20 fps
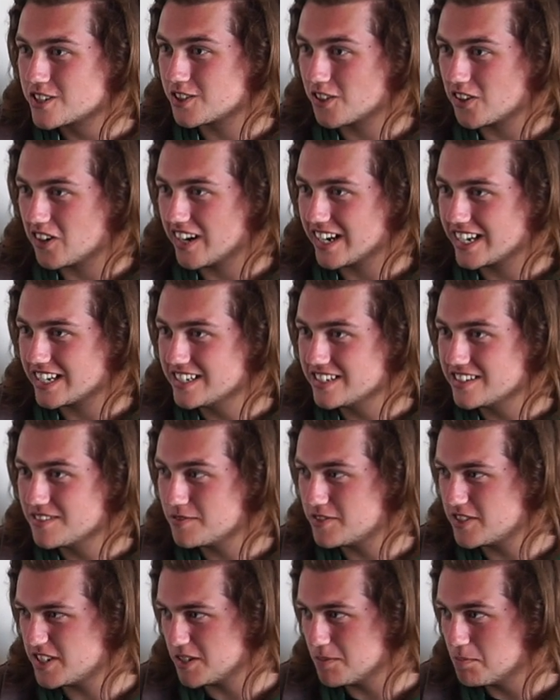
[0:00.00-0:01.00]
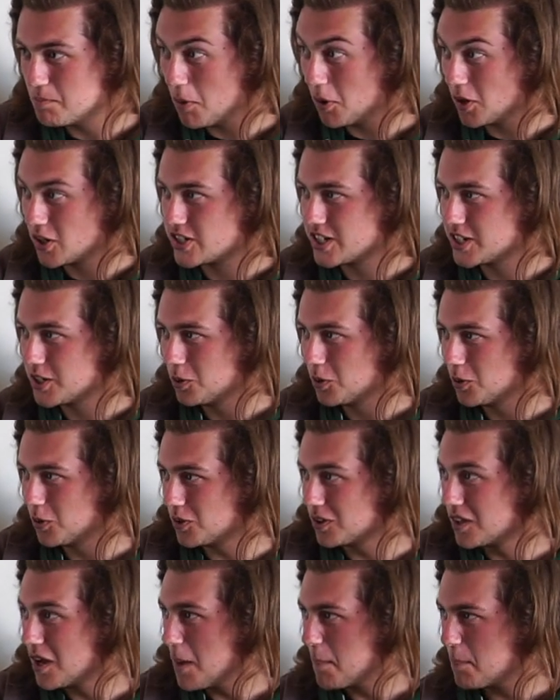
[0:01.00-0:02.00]
so that I can demolish it
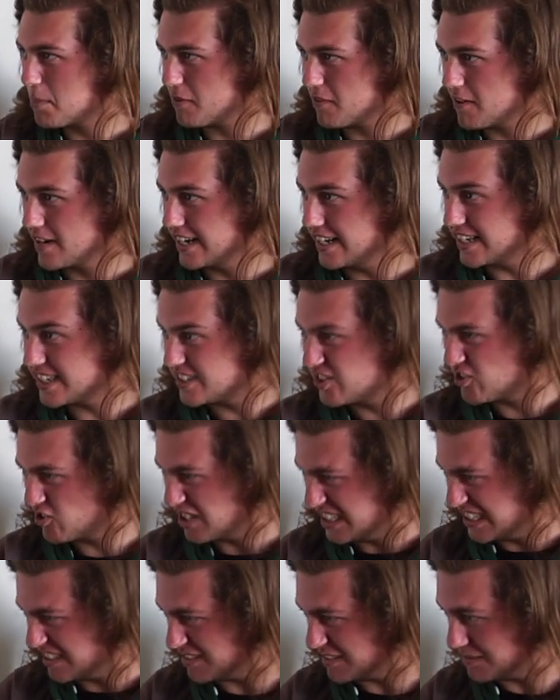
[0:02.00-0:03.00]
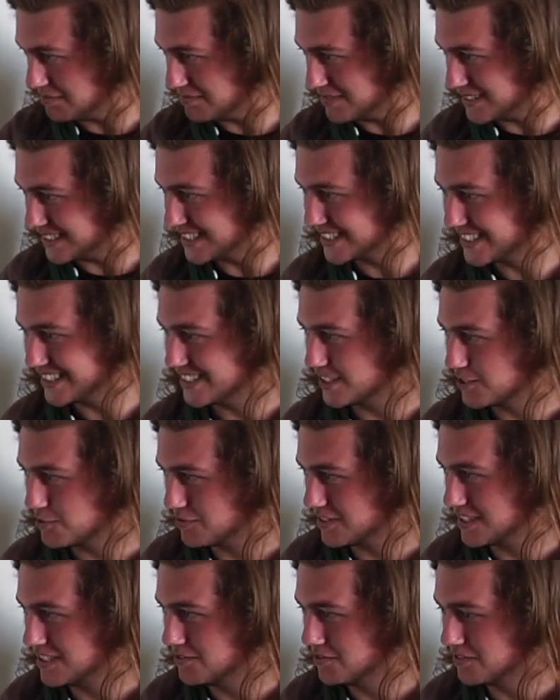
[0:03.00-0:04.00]
all, bring it crumbling to the
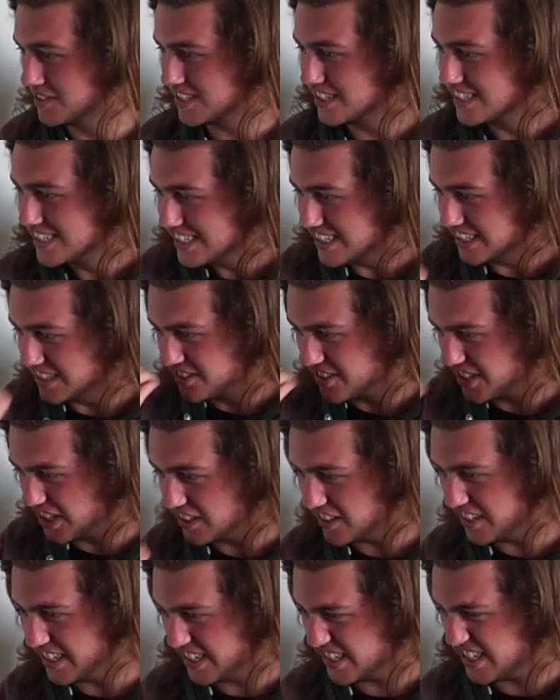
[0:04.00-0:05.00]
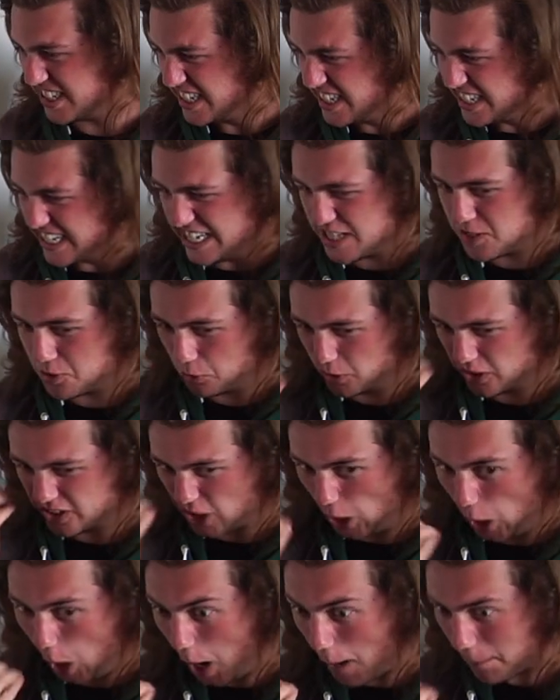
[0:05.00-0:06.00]
ground, and turn it into a
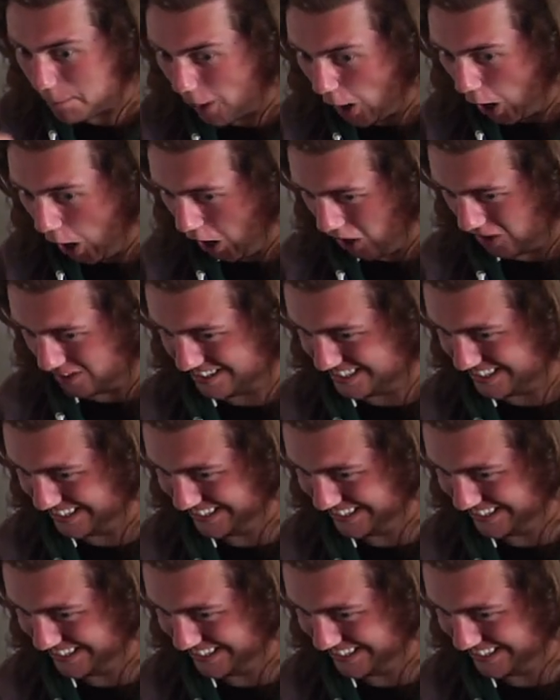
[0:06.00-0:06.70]
car park!